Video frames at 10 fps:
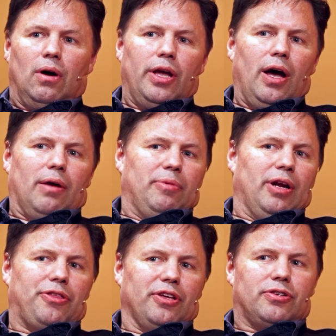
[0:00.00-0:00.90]
Yeah,
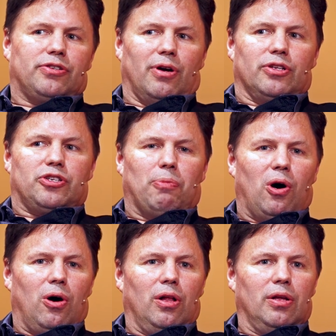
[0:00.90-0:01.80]
I think start
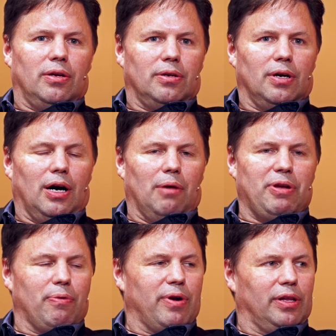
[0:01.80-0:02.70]
small,
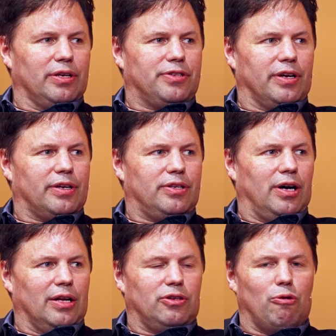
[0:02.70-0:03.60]
be realistic,
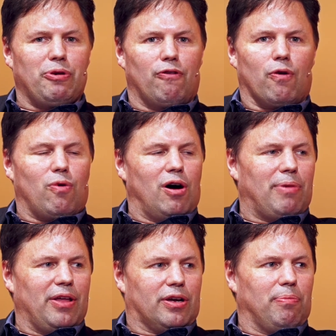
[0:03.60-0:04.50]
don't be overwhelmed
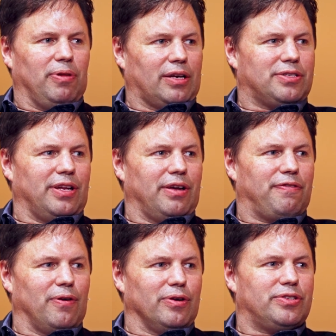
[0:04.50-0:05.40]
by the complexity at
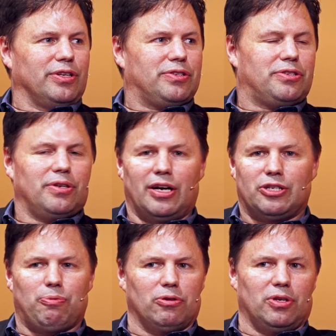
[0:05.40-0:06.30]
first. It's, I
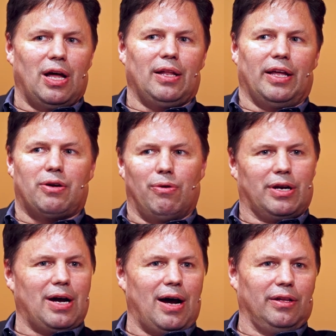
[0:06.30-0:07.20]
suppose, a lot like going to
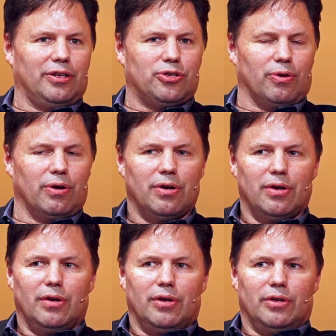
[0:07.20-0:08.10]
college or
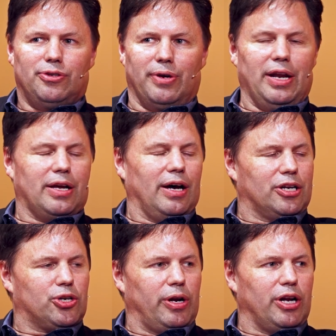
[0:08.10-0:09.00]
doing any kind of
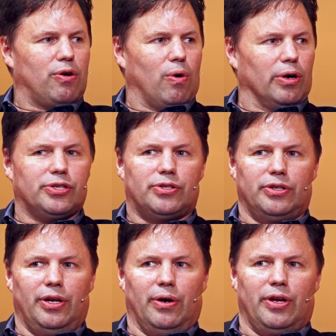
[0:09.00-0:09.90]
training course.
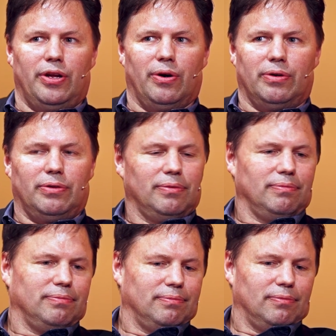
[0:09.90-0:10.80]
You don't
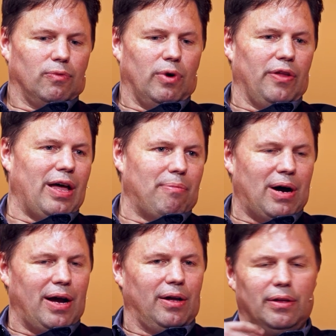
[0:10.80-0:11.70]
run that
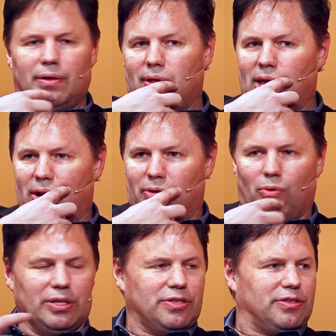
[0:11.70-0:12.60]
mile in
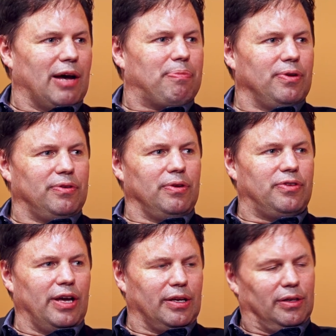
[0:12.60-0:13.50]
one step. You
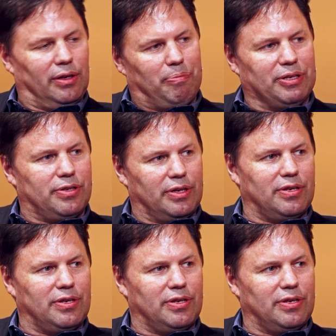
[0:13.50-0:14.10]
take it little bits at a